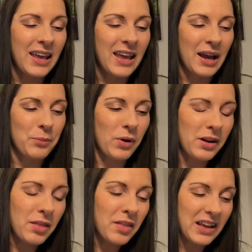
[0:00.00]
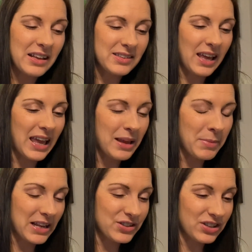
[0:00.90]
And one of the things that he
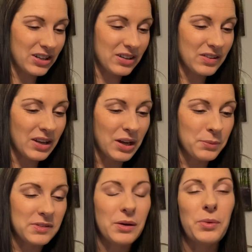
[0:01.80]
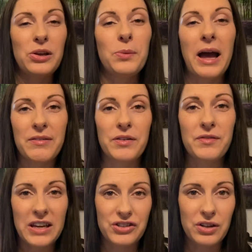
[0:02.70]
mentioned was that when you have a
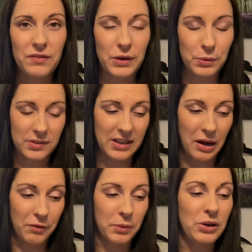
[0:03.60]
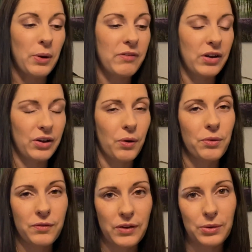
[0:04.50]
vision for yourself, when you have a
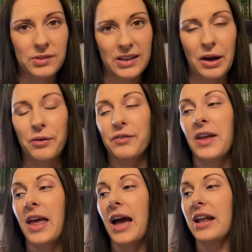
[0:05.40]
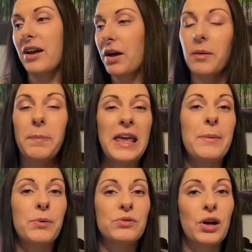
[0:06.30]
goal for yourself, and other
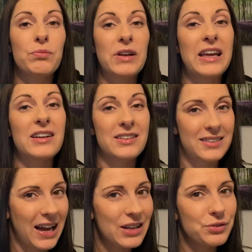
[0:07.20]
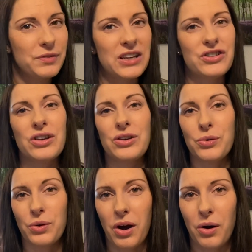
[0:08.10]
people don't really understand your vision and
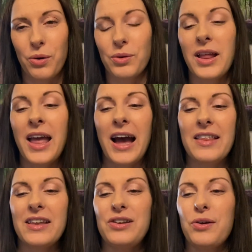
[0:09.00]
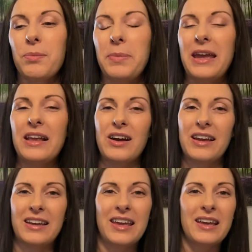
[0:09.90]
your goal, and then you can be like